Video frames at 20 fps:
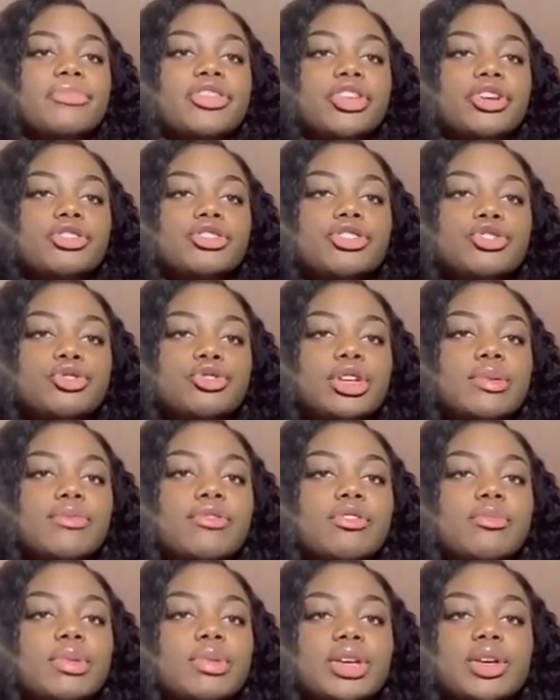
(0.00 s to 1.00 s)
Their dream
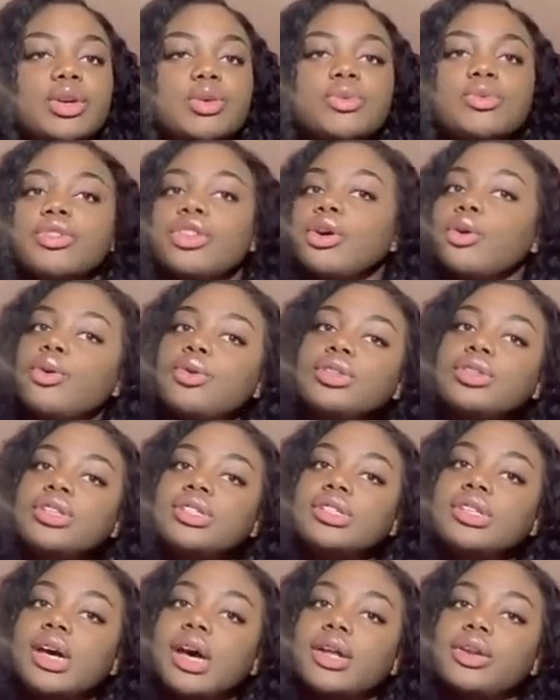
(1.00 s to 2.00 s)
for me, their
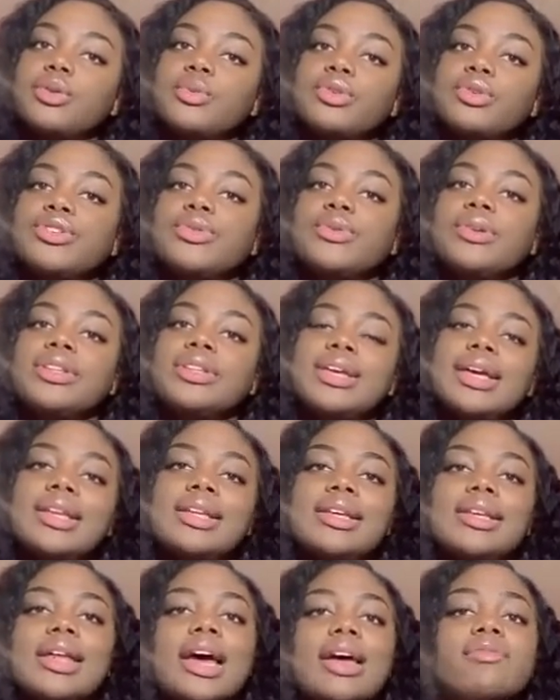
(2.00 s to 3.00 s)
oldest daughter, was to
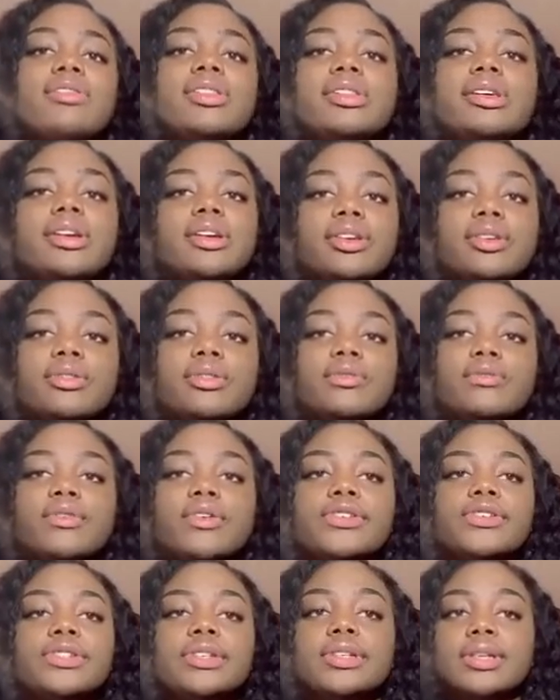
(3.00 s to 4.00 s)
attend an Ivy League
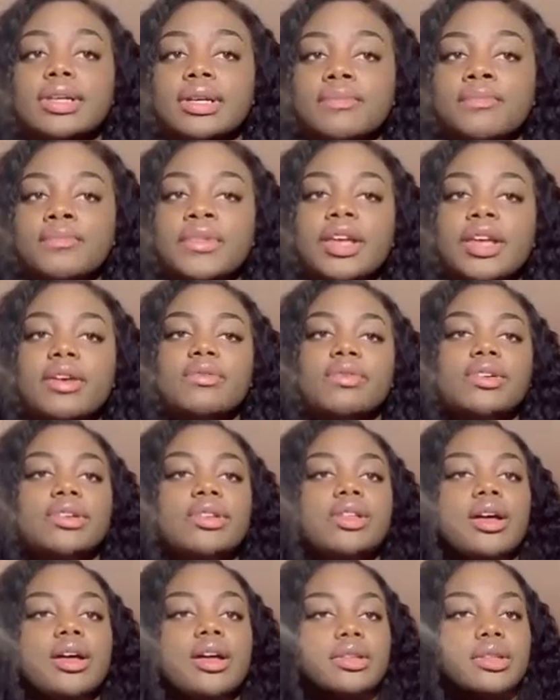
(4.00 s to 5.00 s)
university, and for a
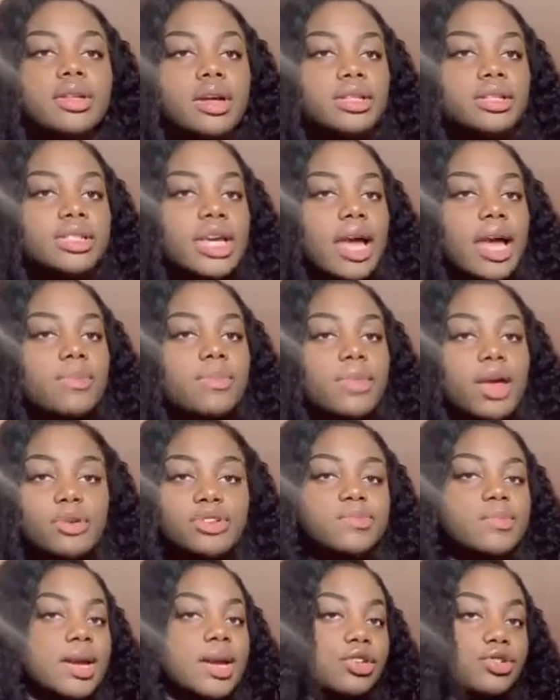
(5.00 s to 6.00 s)
long, long time that
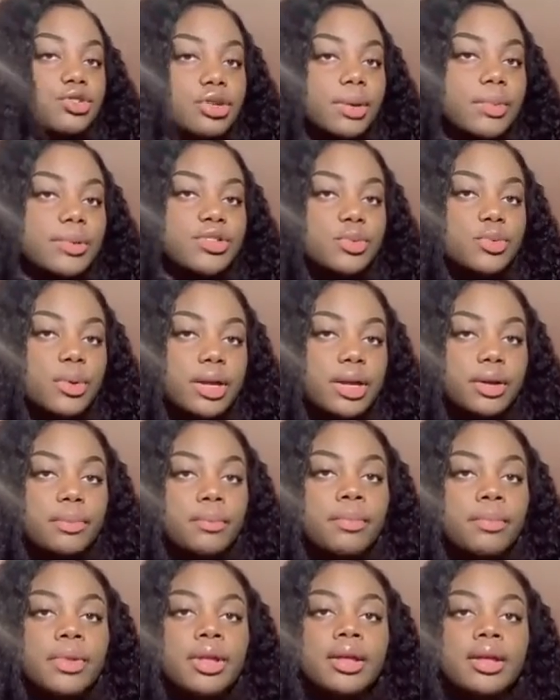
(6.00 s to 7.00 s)
was my dream as well.
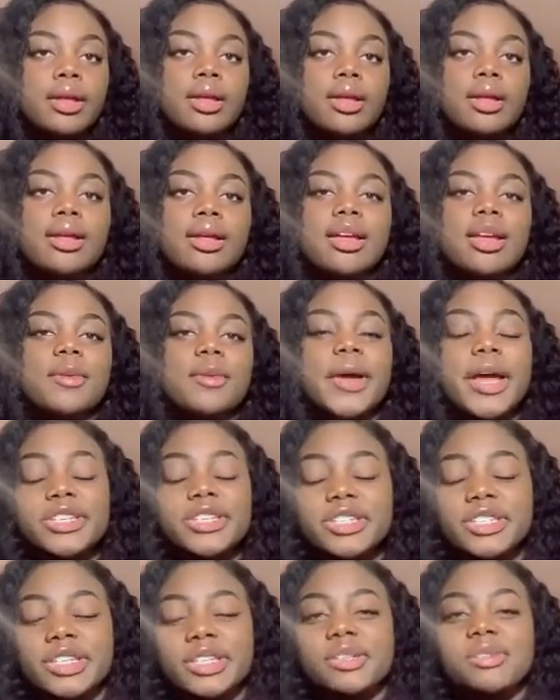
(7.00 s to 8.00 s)

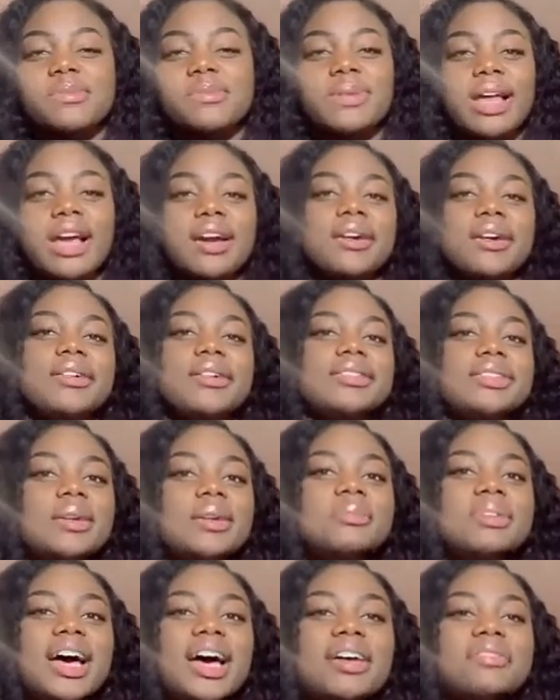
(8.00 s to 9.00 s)
Imagine a little black girl
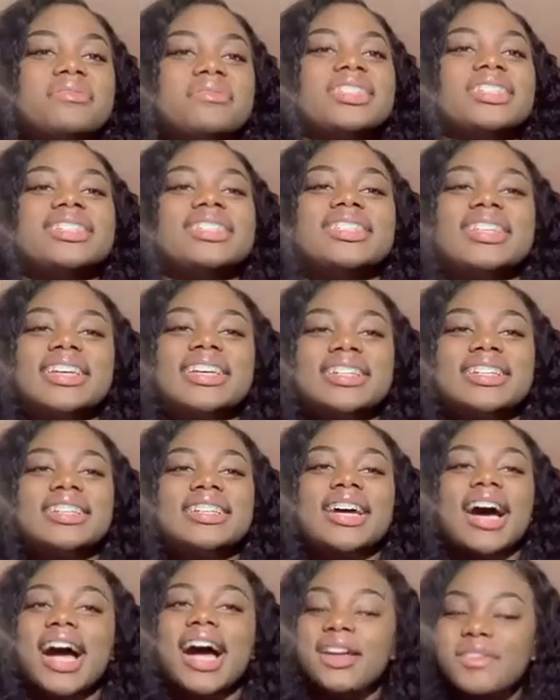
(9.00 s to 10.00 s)
named Ivy attending
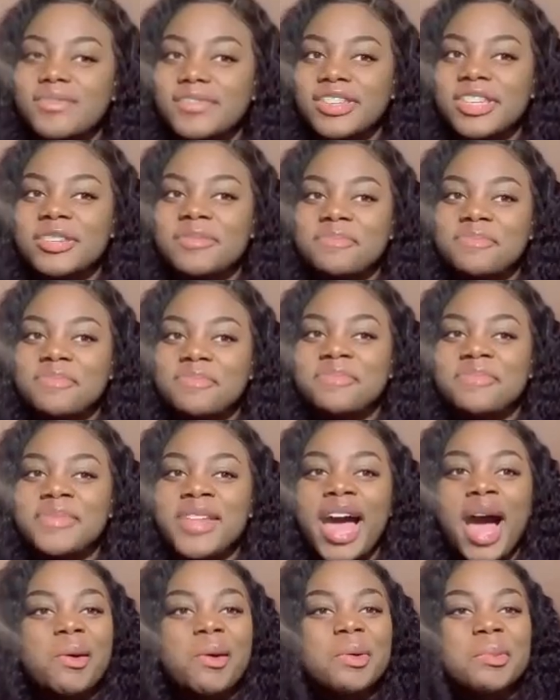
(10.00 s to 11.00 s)
an Ivy.
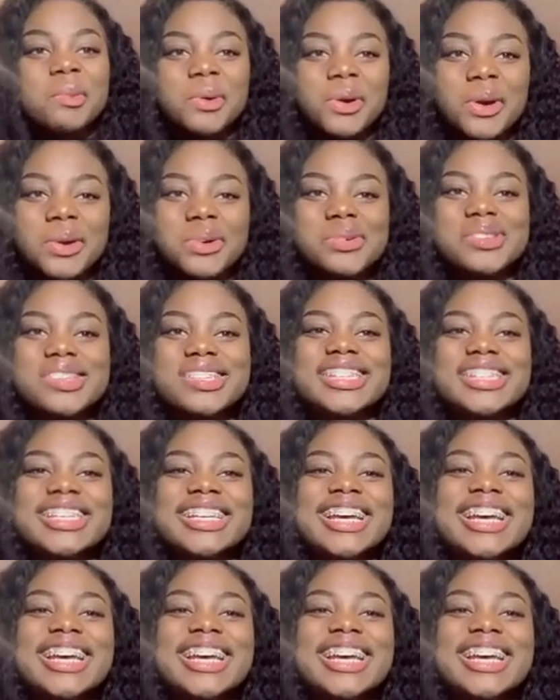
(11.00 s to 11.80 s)
How pros.